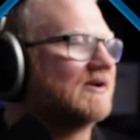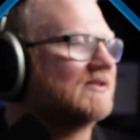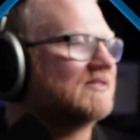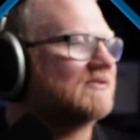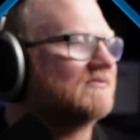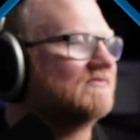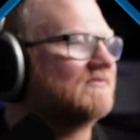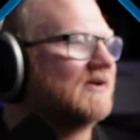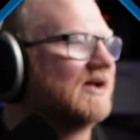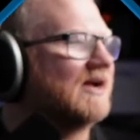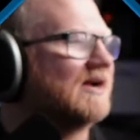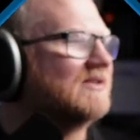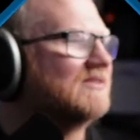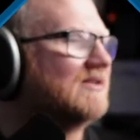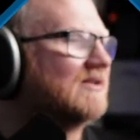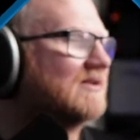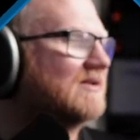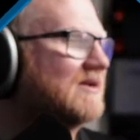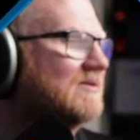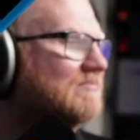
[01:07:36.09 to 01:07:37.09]
and the fact
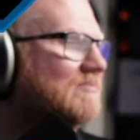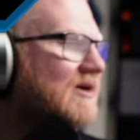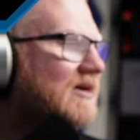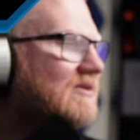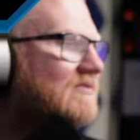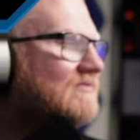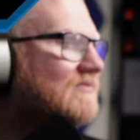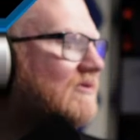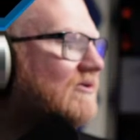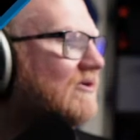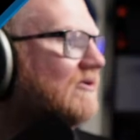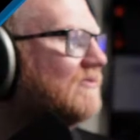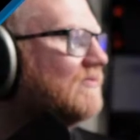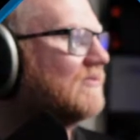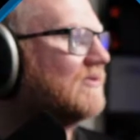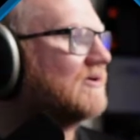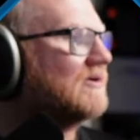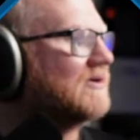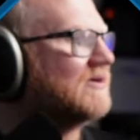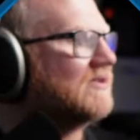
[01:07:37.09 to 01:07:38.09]
that like by
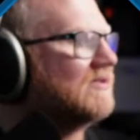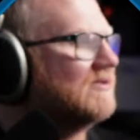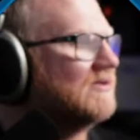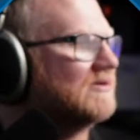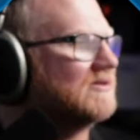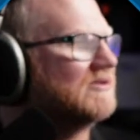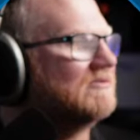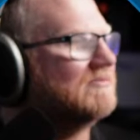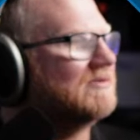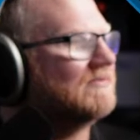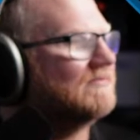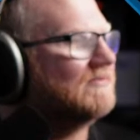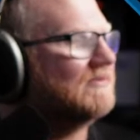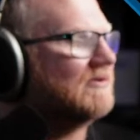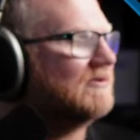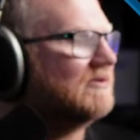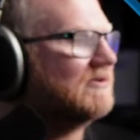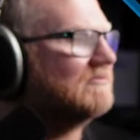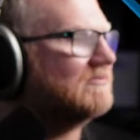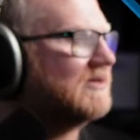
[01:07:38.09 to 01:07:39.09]
default they're going to start you in a
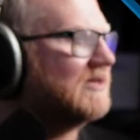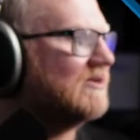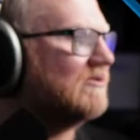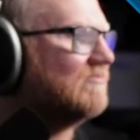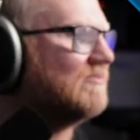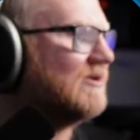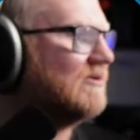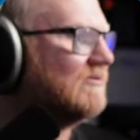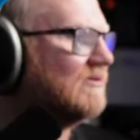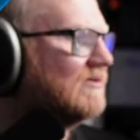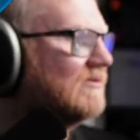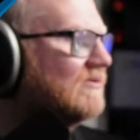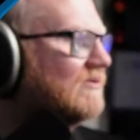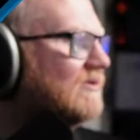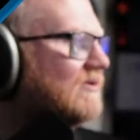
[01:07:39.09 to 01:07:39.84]
floating window mode.